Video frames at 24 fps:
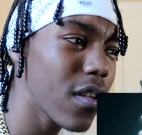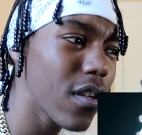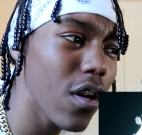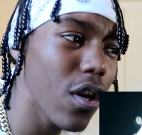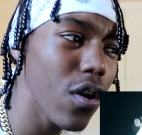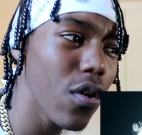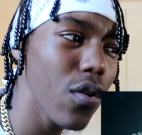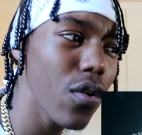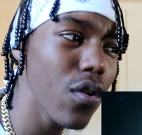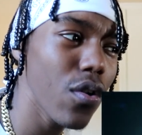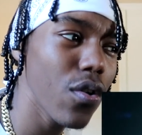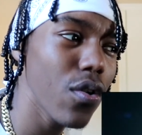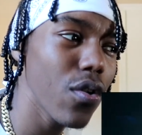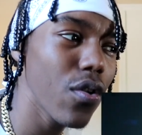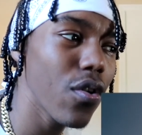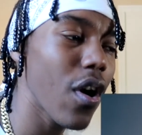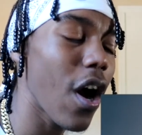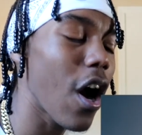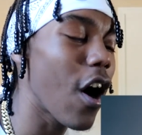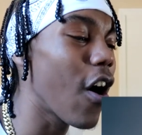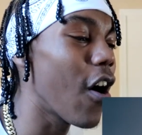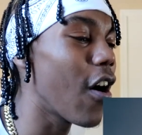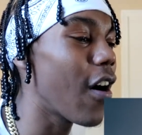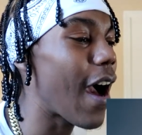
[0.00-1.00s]
Yo, oh,
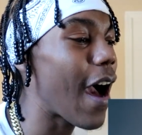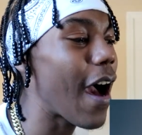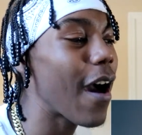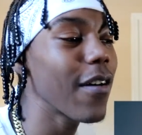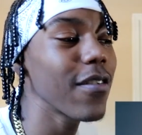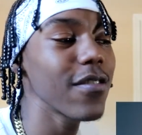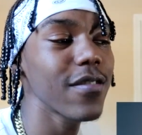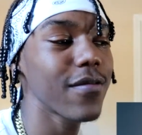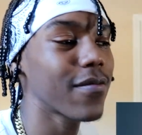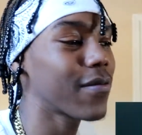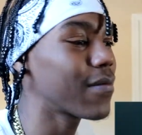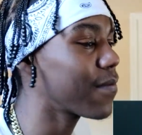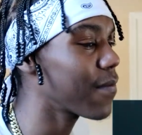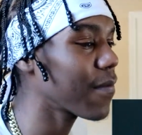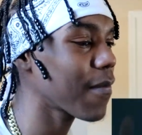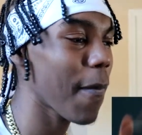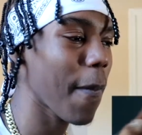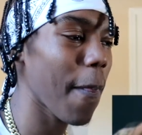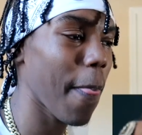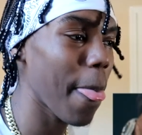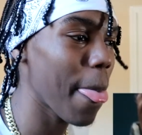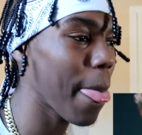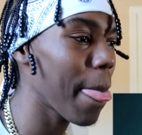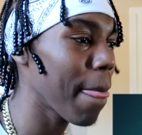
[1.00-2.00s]
I.
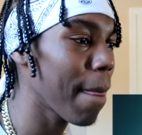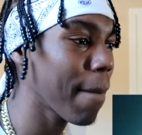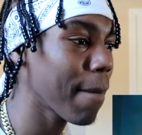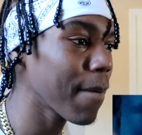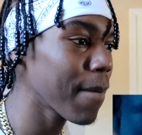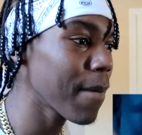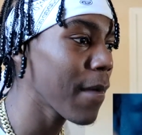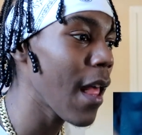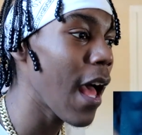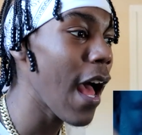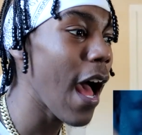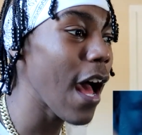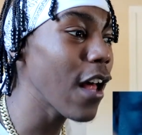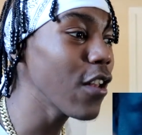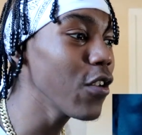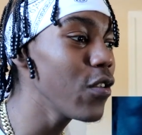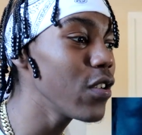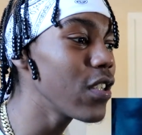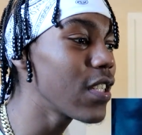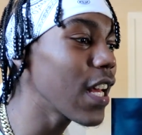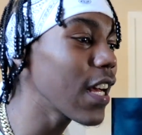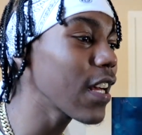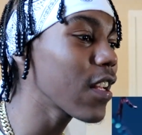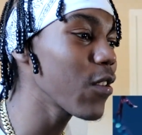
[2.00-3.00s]
I
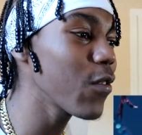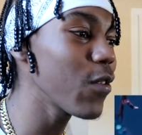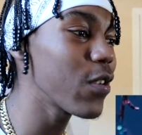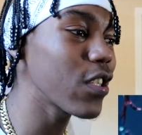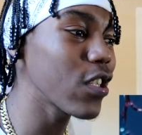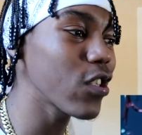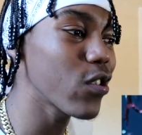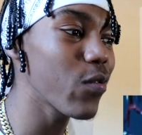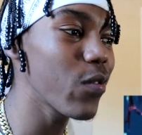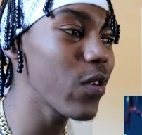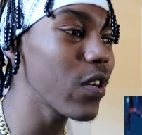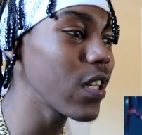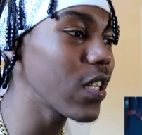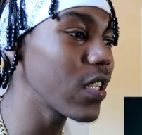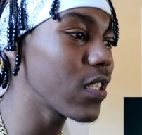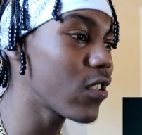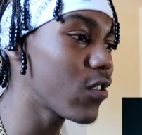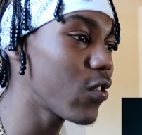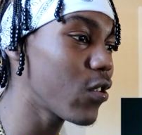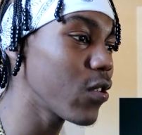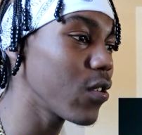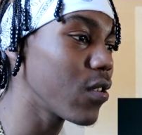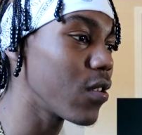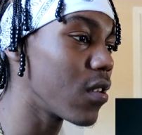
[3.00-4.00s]
know exactly what this
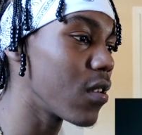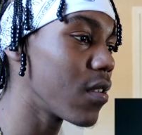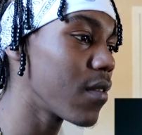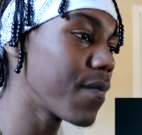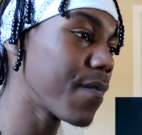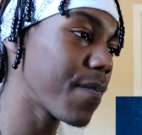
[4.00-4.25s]
was too.